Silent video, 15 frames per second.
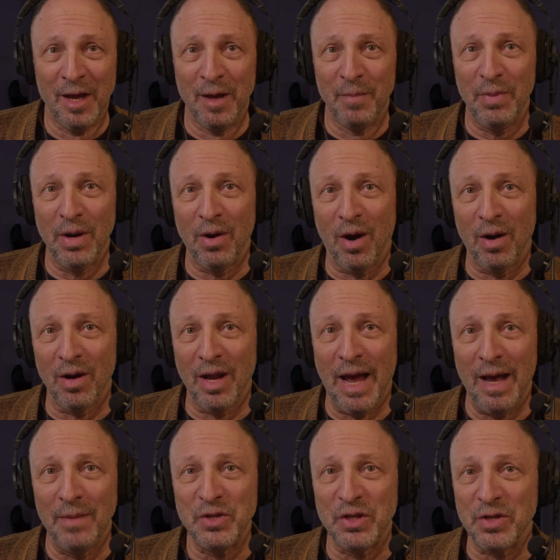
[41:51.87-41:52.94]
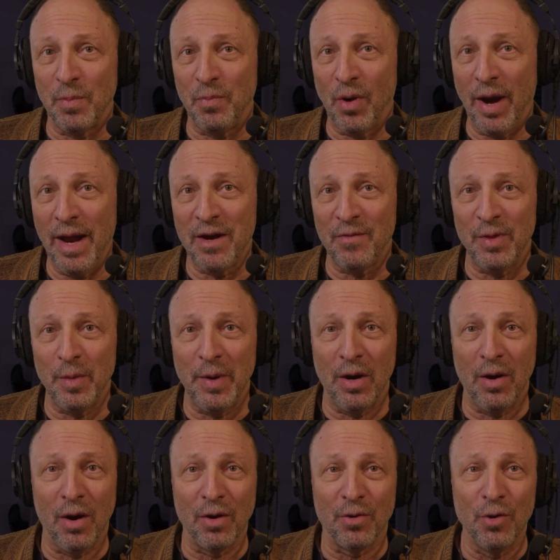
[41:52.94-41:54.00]
Bearheart Labs is a brand of the
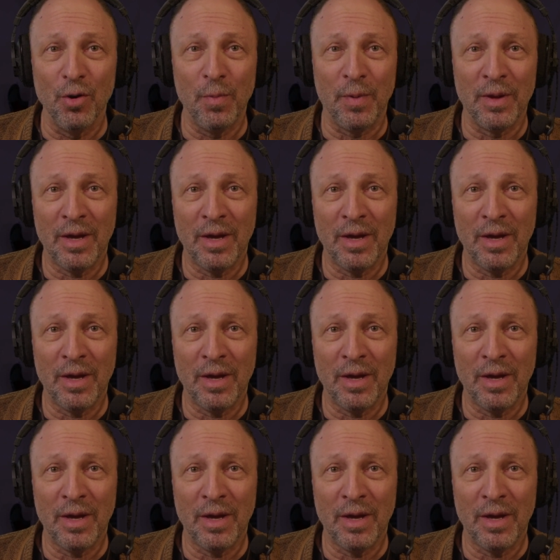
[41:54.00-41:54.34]
Bearheart Group,